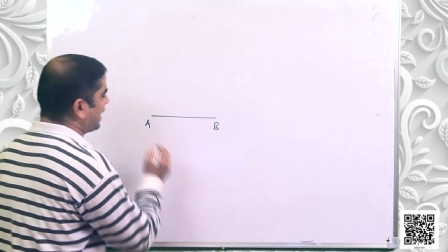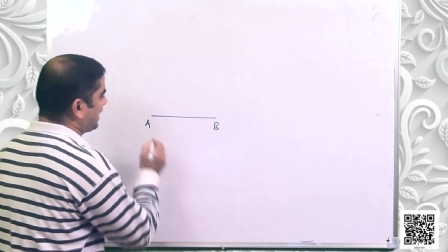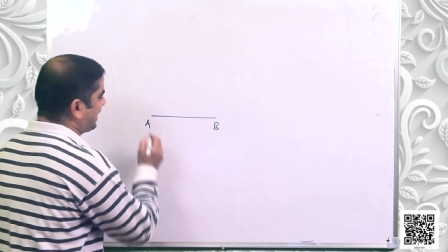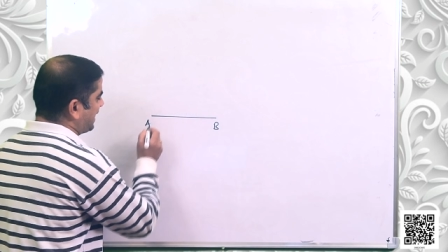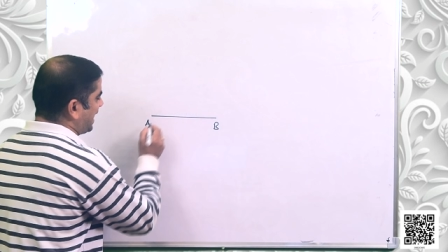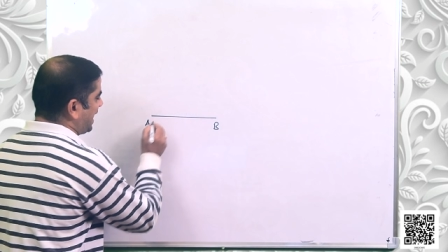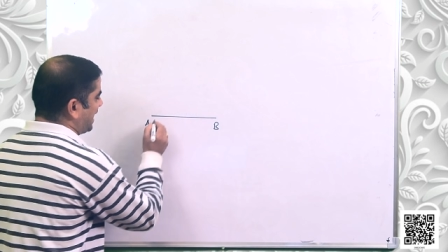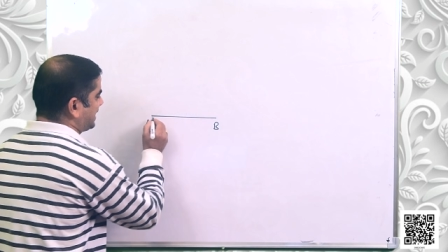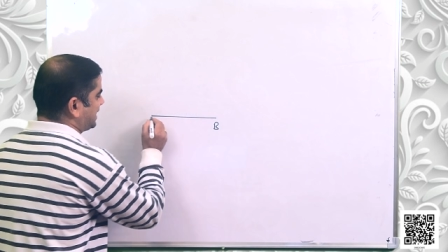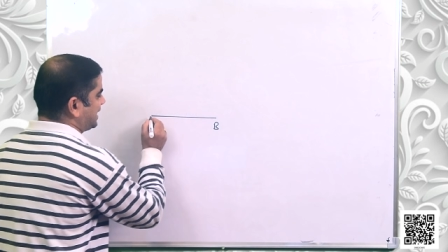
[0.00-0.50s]
I
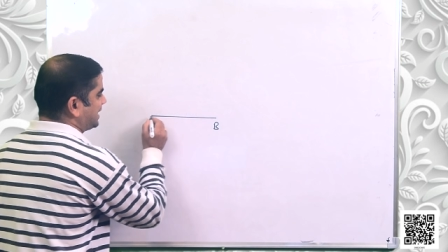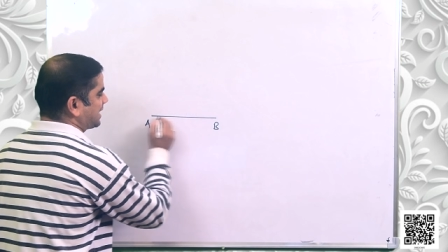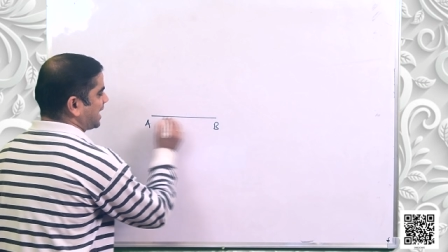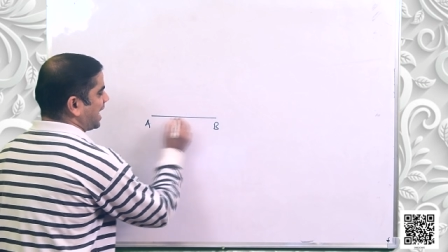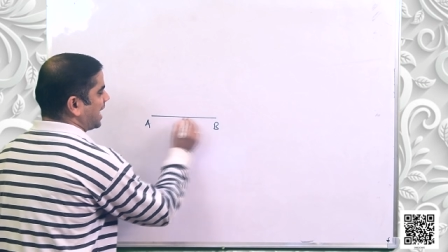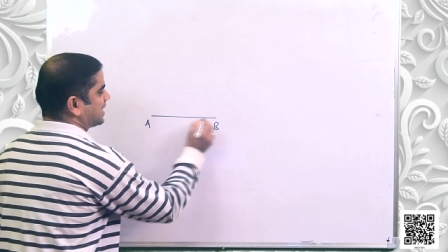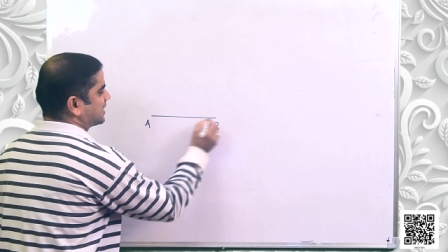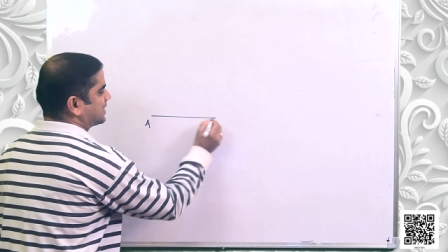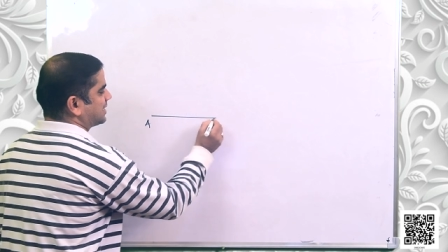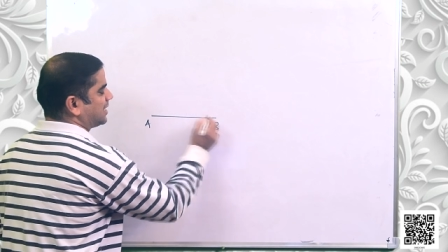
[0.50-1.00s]
take this
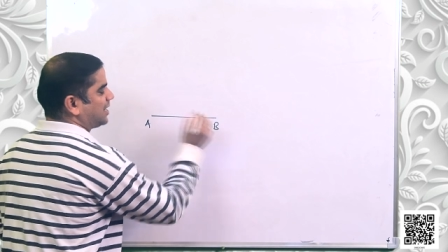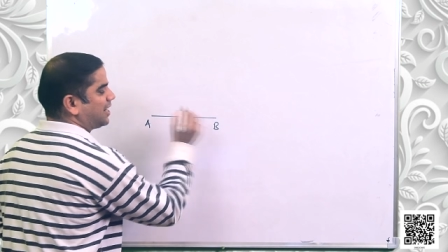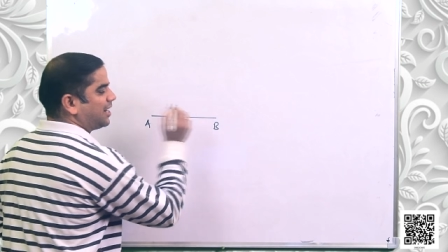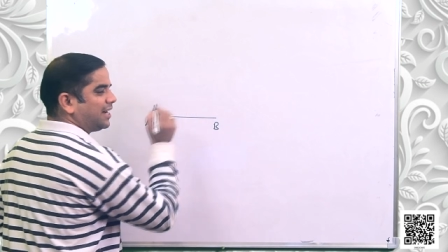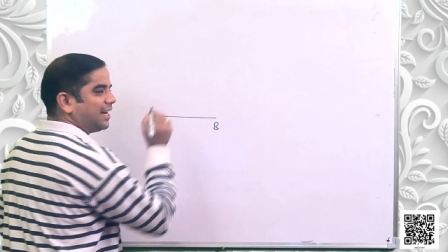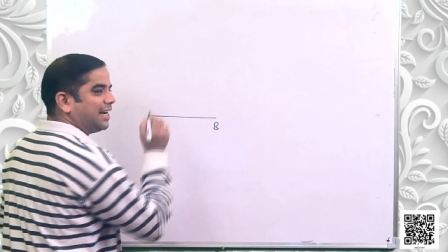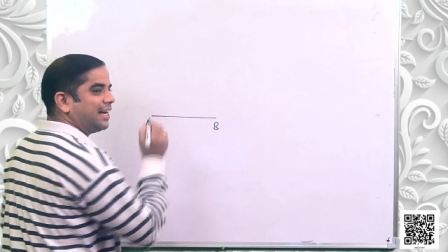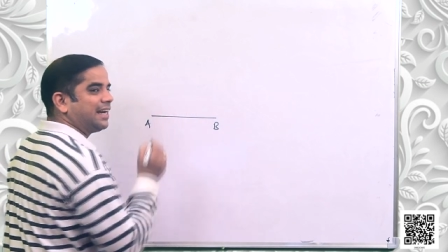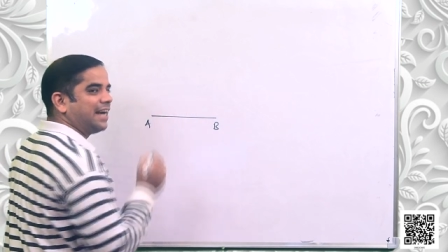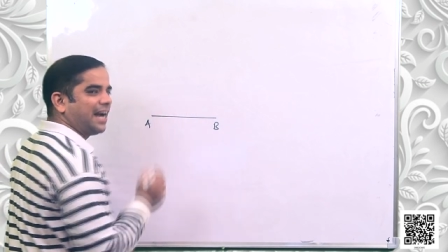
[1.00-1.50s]
as the
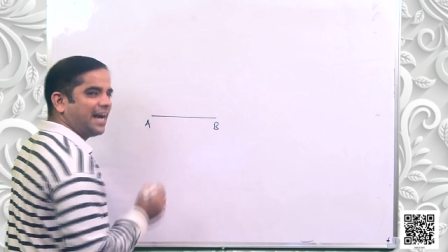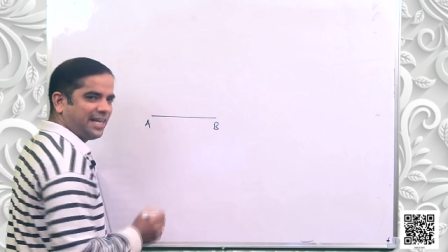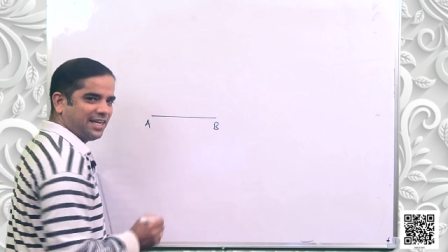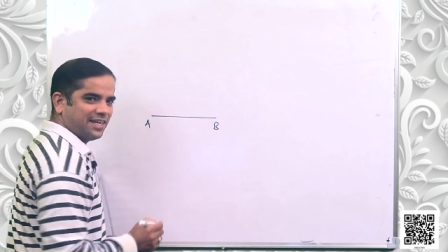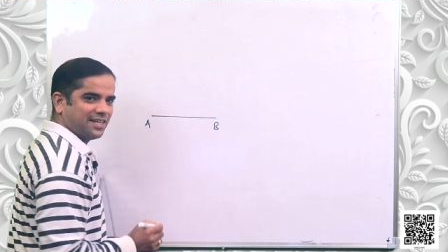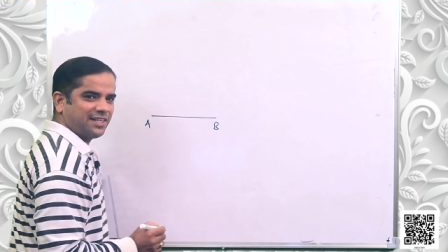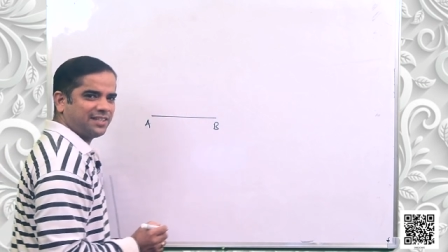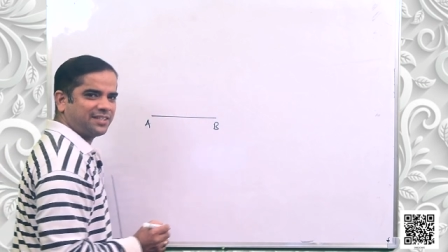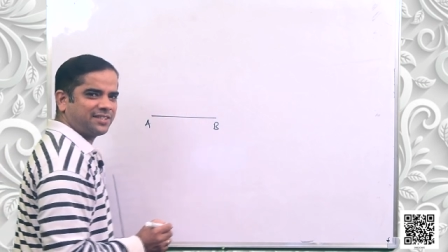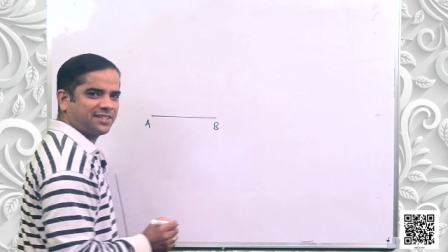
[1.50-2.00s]

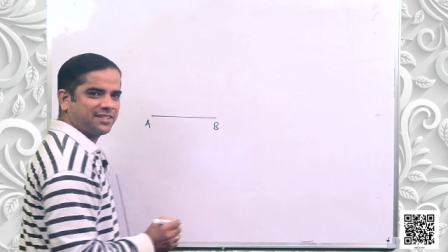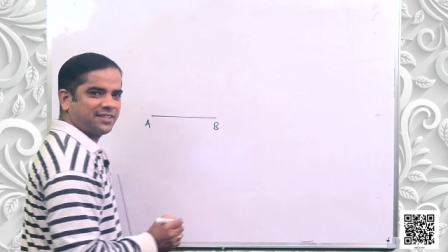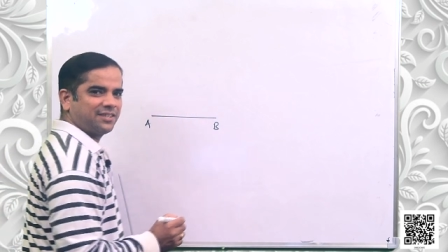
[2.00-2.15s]
radius,